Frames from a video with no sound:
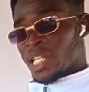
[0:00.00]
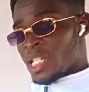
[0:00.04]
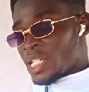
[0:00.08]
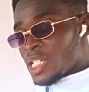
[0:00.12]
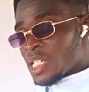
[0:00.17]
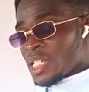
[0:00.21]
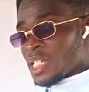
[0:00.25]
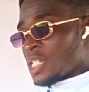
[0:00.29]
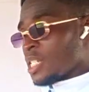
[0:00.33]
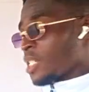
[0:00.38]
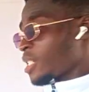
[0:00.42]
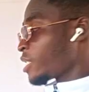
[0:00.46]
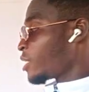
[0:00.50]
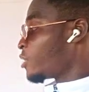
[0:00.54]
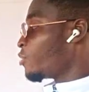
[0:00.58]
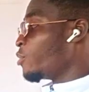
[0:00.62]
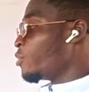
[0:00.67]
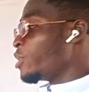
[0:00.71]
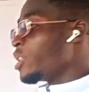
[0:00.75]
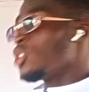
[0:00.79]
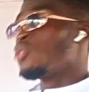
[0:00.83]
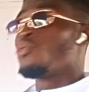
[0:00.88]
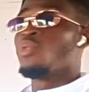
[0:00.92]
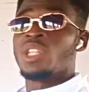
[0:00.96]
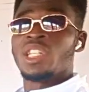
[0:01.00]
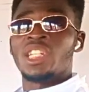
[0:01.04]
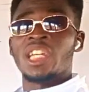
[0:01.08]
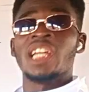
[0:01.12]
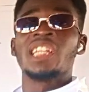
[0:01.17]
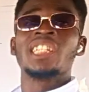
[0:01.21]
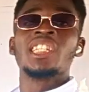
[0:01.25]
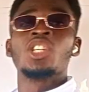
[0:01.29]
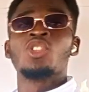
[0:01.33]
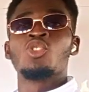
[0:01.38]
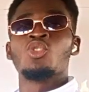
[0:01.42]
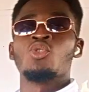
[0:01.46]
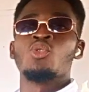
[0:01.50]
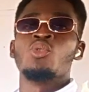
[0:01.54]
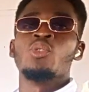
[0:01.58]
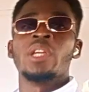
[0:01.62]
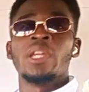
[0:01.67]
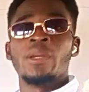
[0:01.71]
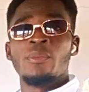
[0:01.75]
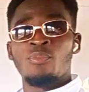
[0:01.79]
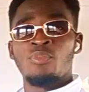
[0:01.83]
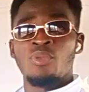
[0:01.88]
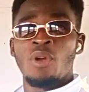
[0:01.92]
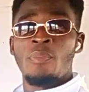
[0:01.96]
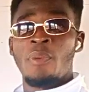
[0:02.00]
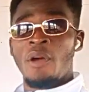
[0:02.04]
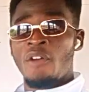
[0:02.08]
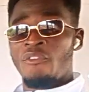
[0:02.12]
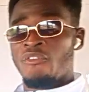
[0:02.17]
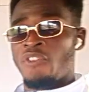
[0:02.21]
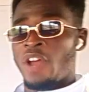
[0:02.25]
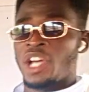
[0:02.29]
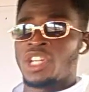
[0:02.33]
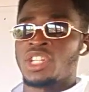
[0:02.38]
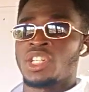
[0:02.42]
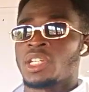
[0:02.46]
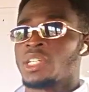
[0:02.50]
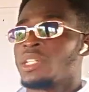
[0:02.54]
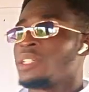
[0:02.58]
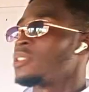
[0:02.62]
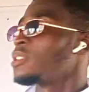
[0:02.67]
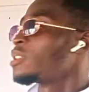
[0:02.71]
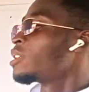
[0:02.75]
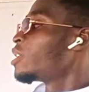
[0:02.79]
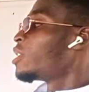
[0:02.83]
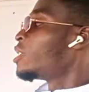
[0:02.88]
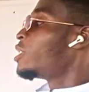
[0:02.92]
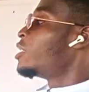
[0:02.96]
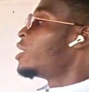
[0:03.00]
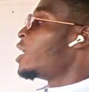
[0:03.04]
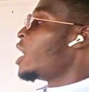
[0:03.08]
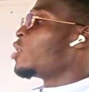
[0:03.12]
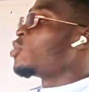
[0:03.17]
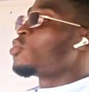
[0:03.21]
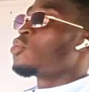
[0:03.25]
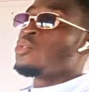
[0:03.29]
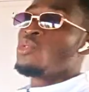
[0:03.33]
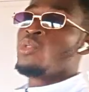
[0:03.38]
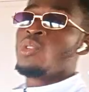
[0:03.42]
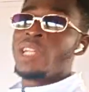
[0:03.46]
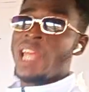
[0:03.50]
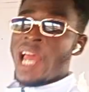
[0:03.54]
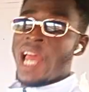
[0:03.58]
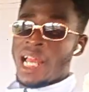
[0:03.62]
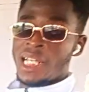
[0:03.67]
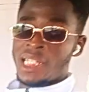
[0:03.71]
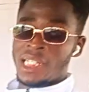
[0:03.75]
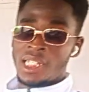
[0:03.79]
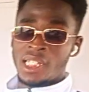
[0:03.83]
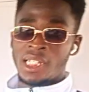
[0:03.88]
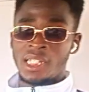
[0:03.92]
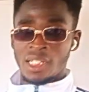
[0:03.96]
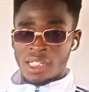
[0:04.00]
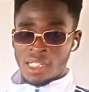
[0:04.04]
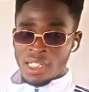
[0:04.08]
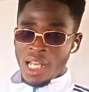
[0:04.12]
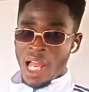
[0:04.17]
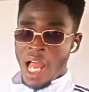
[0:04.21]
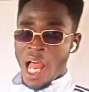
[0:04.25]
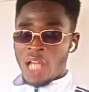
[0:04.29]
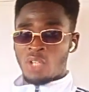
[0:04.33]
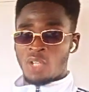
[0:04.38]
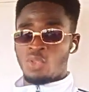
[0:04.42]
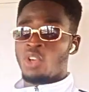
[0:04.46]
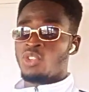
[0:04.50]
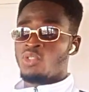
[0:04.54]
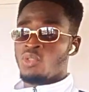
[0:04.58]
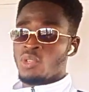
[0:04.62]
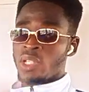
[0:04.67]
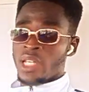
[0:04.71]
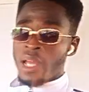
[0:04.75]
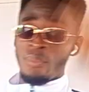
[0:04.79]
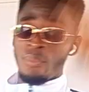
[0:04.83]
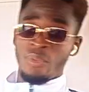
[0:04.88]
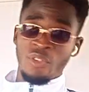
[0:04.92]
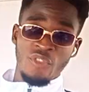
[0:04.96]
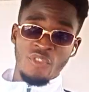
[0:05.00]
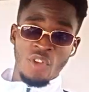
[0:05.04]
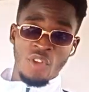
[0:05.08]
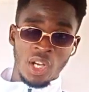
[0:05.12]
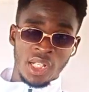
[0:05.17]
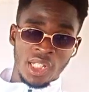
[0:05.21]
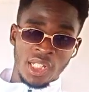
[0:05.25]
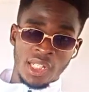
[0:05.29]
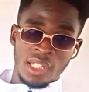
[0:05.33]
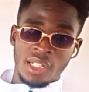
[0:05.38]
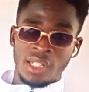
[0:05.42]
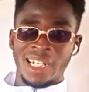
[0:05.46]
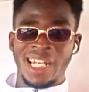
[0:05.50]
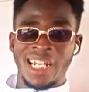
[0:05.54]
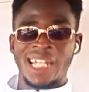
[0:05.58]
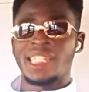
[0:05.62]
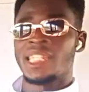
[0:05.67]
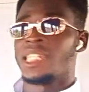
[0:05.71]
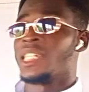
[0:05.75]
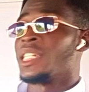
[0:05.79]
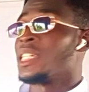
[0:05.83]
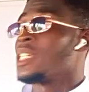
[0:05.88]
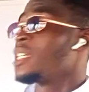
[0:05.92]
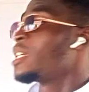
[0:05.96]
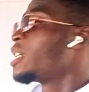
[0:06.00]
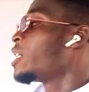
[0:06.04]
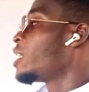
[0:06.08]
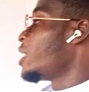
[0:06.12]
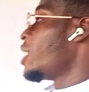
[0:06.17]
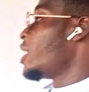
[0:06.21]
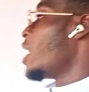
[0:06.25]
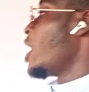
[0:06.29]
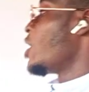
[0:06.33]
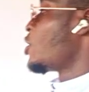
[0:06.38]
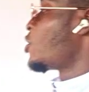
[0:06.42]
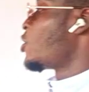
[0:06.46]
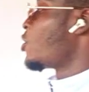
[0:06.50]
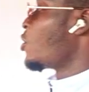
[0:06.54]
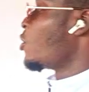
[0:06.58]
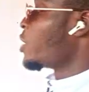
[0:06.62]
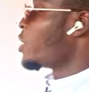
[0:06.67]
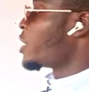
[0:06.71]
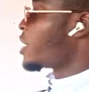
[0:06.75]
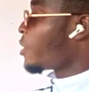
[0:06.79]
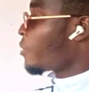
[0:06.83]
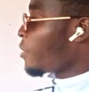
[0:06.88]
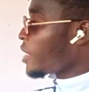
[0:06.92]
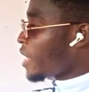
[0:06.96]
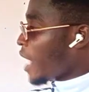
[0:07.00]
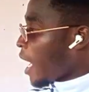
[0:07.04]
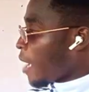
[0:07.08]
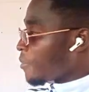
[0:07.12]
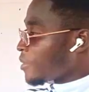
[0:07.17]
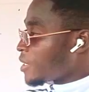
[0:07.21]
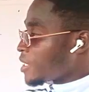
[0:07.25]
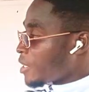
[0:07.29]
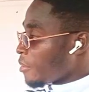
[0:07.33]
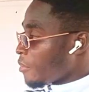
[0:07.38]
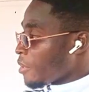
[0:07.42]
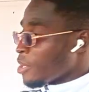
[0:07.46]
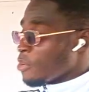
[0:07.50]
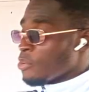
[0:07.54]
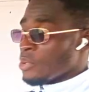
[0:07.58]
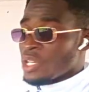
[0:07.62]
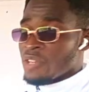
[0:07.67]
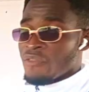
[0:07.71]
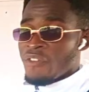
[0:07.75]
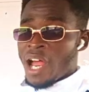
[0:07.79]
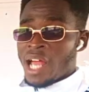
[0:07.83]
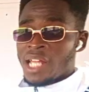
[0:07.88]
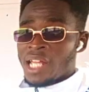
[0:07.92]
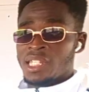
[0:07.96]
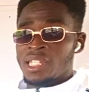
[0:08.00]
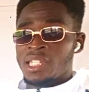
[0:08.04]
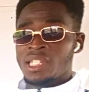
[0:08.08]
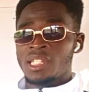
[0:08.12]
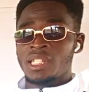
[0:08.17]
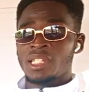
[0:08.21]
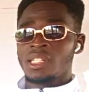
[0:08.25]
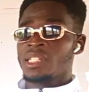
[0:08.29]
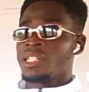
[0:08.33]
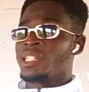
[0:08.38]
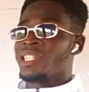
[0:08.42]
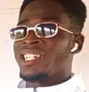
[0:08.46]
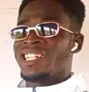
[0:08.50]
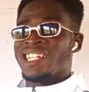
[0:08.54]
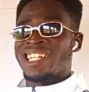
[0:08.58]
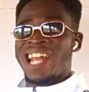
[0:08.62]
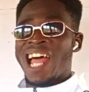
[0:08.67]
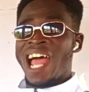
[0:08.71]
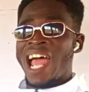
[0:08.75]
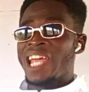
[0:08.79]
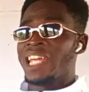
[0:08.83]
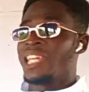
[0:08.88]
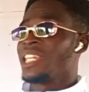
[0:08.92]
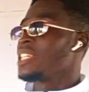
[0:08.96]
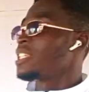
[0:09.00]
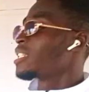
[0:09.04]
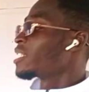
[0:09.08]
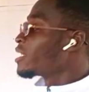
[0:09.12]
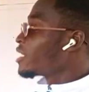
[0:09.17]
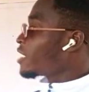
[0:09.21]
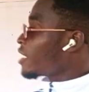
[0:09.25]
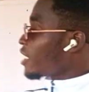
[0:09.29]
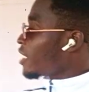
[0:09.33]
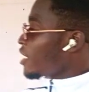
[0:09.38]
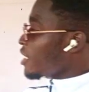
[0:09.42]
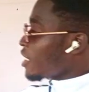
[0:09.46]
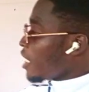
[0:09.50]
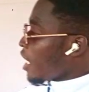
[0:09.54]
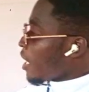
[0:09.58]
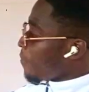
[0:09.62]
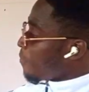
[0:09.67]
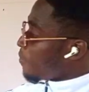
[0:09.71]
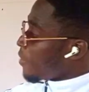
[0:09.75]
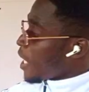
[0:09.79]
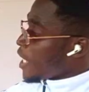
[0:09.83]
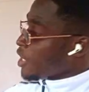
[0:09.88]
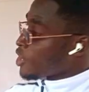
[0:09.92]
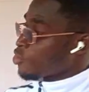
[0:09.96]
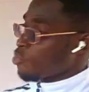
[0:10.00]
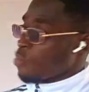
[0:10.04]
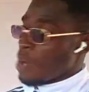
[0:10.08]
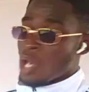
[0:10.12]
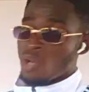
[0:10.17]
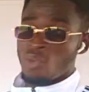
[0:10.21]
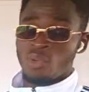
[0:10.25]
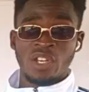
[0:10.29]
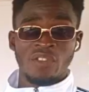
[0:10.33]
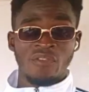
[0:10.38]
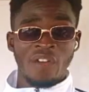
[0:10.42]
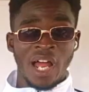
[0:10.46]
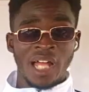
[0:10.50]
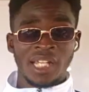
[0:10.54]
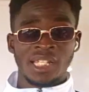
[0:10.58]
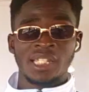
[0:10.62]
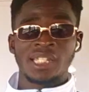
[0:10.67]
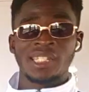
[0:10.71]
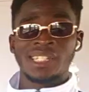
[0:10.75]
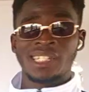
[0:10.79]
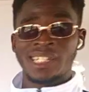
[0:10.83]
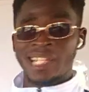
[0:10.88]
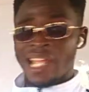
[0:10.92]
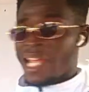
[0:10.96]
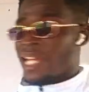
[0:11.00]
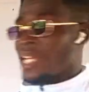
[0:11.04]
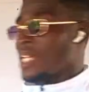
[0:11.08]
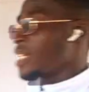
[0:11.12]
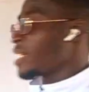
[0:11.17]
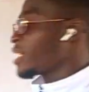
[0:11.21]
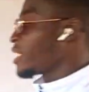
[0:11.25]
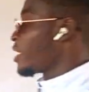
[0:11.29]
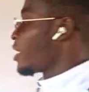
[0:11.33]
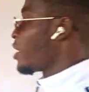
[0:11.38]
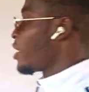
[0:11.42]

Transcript: this, we need to change it to improper fraction. And to do that, I taught you in the previous lesson. And so 3 times 3 will give us 9. 9 plus 1 will give us 10.